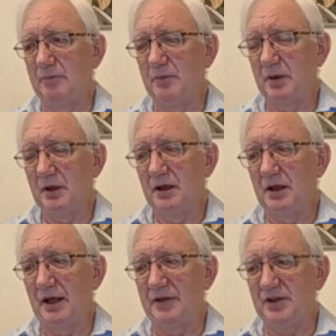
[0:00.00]

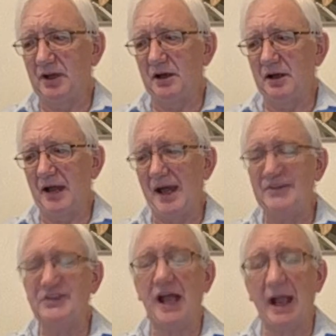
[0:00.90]
and are
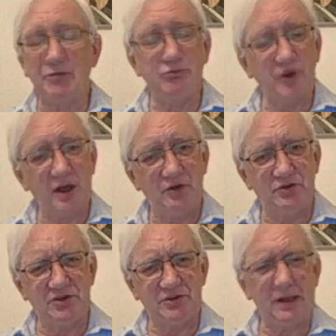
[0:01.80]
as
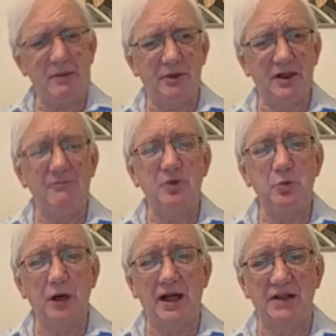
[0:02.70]
outraged as people
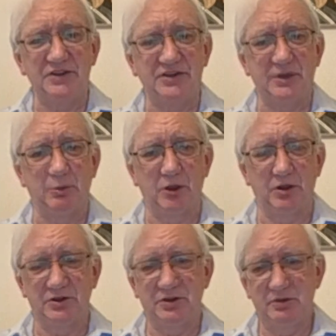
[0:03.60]
everywhere else in the
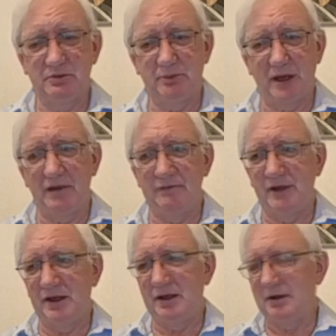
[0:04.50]
world by
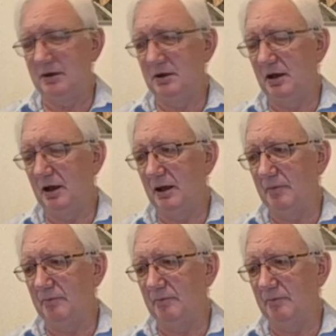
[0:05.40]
the